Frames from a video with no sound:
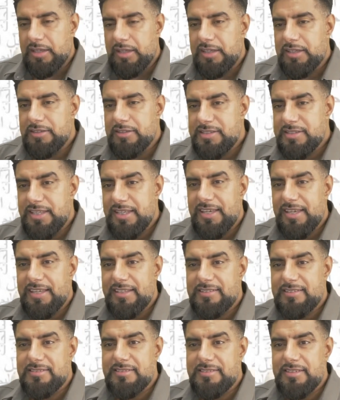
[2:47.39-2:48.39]
you see
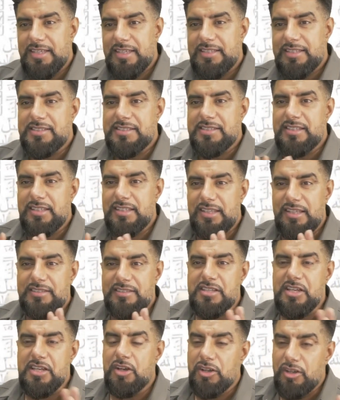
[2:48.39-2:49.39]

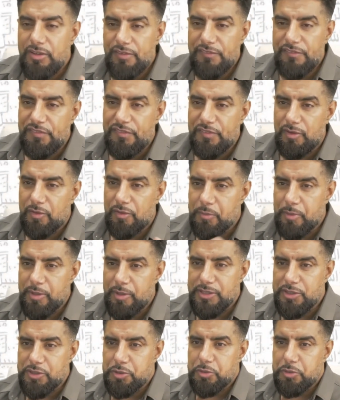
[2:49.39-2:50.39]
it's hurtful
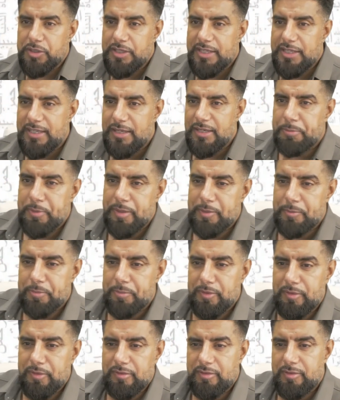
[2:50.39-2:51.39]
when you hear
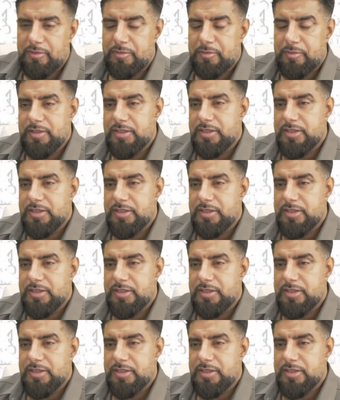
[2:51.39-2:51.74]
people